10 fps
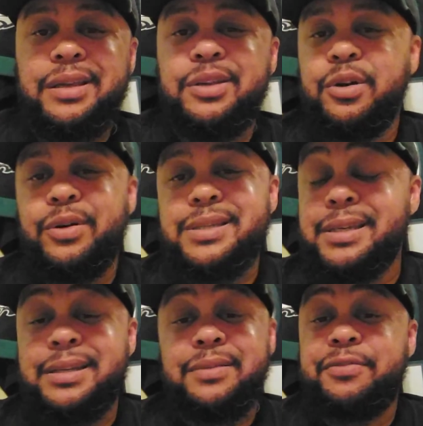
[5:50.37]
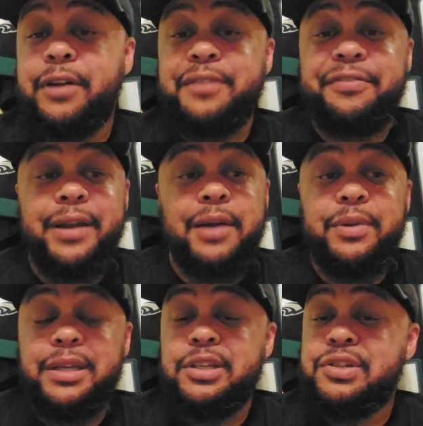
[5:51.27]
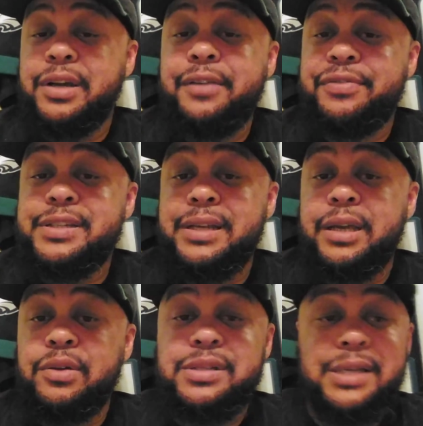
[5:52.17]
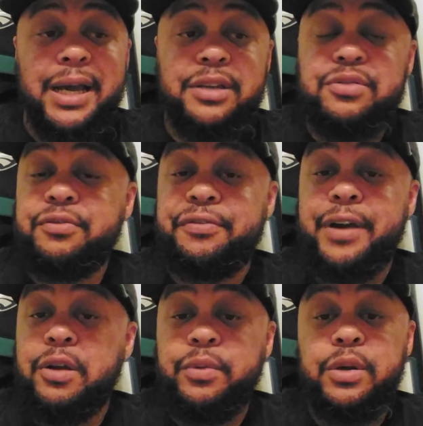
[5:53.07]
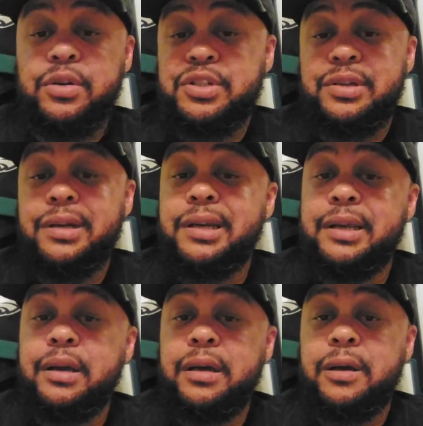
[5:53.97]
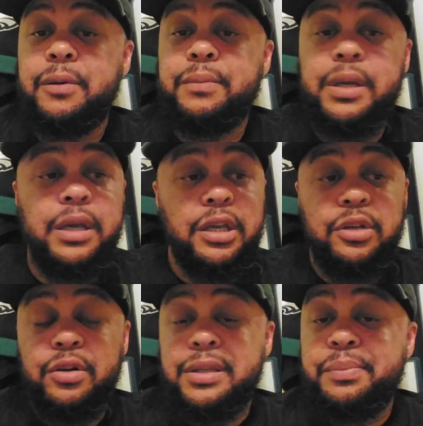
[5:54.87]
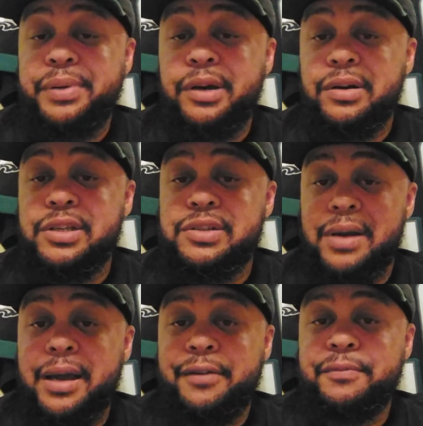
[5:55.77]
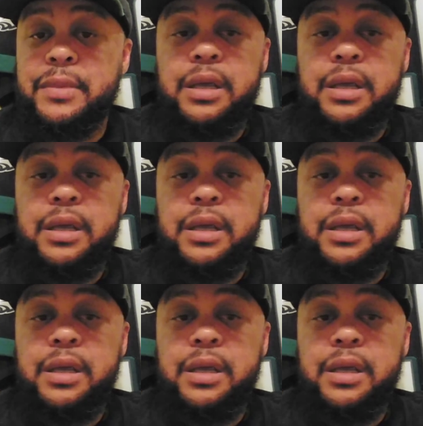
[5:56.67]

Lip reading: You know, it's either, I feel like we either trade for Slay or sign Trufant, or we're going to strictly, you know, depend on the draft.